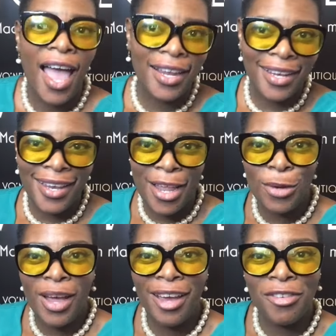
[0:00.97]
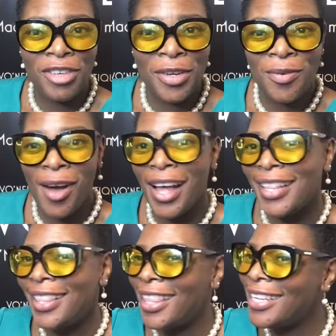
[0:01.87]
Hello
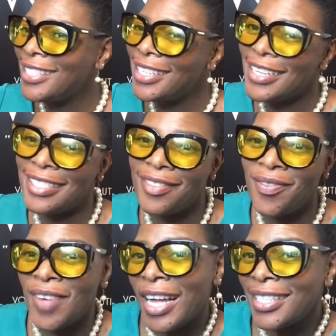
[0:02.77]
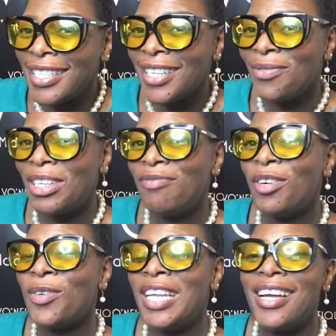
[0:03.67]
everyone, this is Vonda with
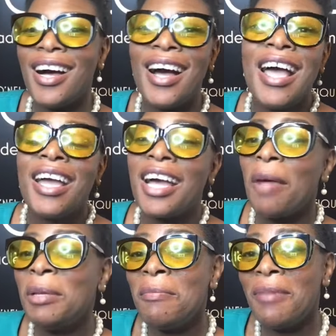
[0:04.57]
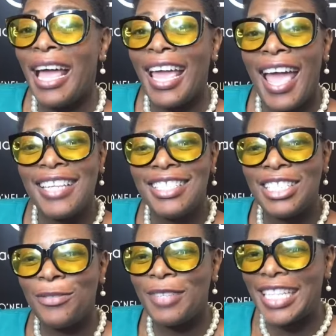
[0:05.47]
Vonel coming back at
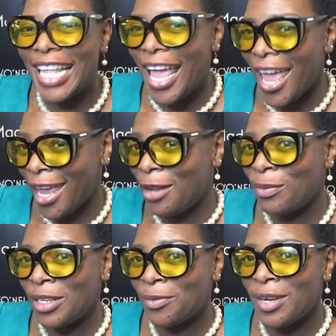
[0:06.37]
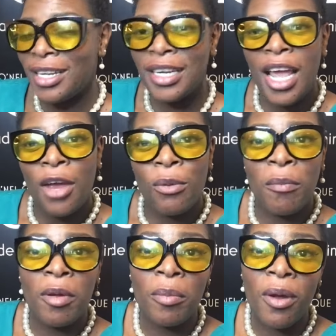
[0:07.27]
you with the 811.
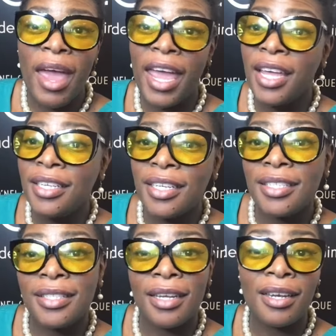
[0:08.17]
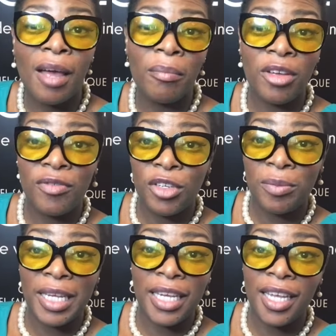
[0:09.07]
Remember 8 is the number of new
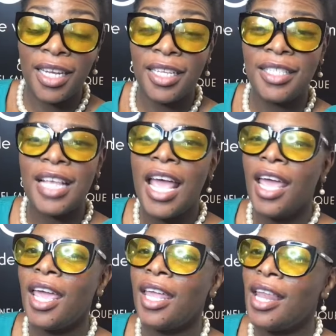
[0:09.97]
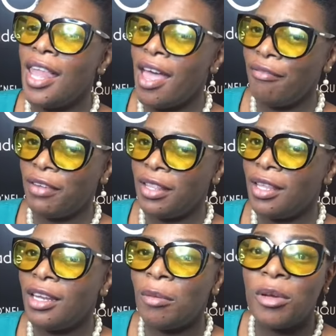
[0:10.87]
beginnings, 11
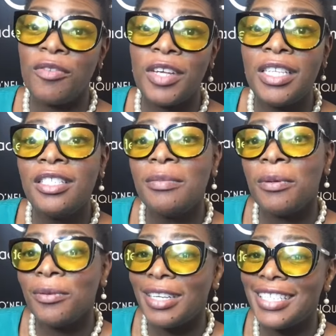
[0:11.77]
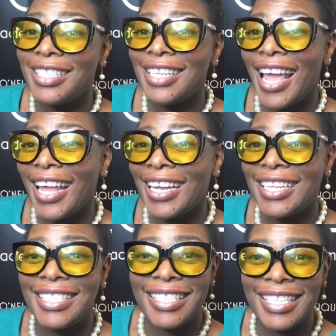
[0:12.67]
the number of inspiration and
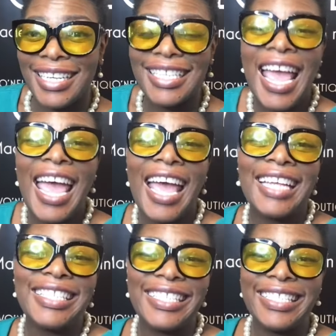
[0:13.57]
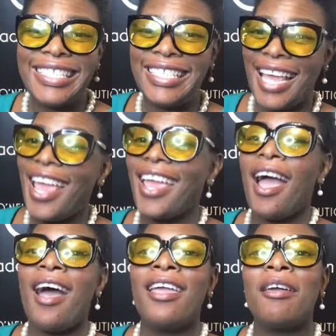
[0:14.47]
intent. And today
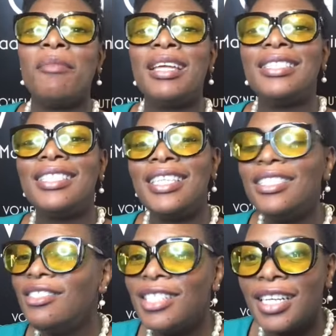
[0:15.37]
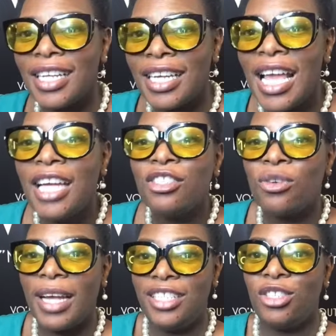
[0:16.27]
I am intentionally
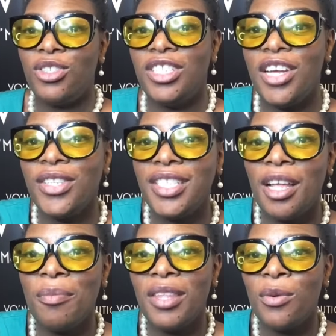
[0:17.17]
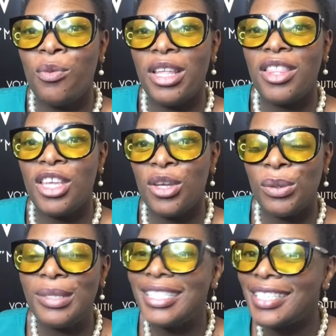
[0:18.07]
trying to share something with
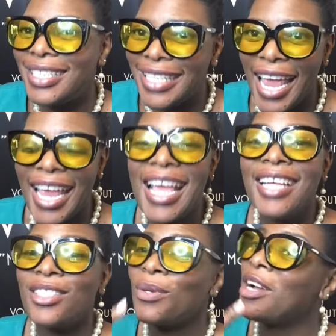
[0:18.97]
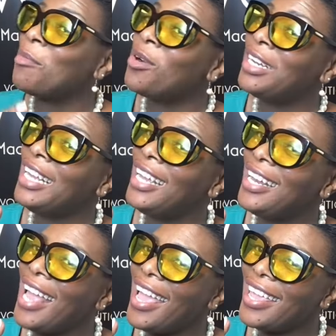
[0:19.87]
you today. So come on
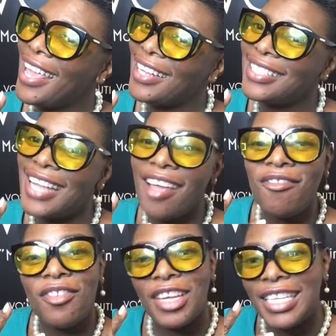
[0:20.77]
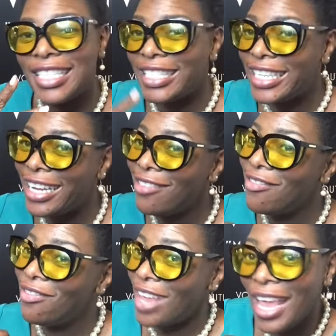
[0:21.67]
in and catch that
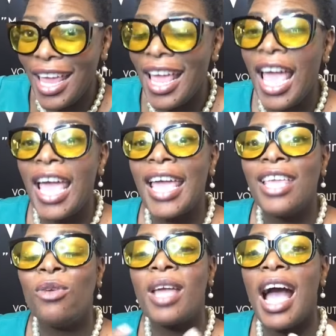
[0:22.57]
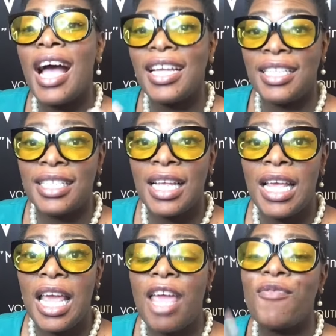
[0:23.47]
VTV. You guys,
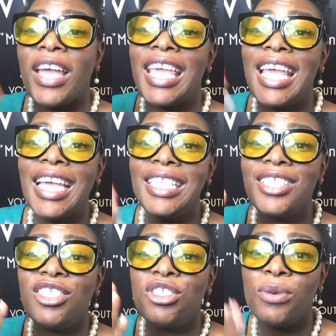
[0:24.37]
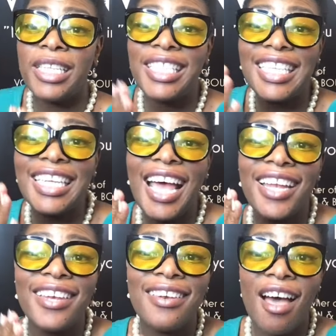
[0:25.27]
if I can't stress it
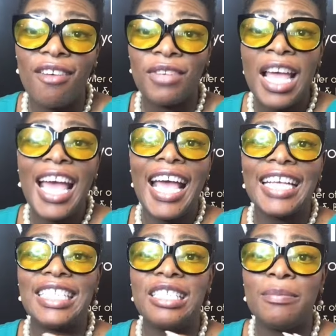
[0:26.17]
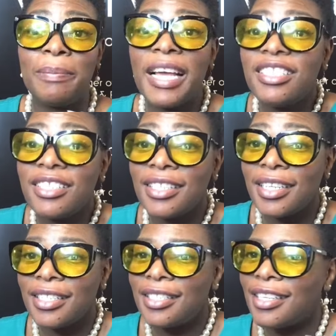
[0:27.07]
enough,
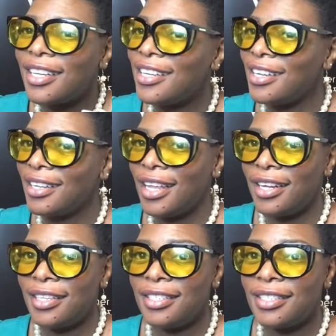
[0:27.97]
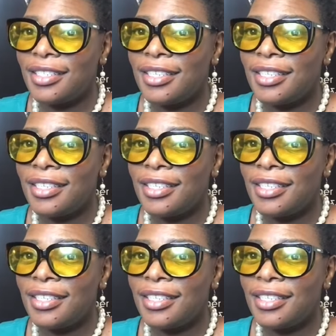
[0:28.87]
especially to the young ladies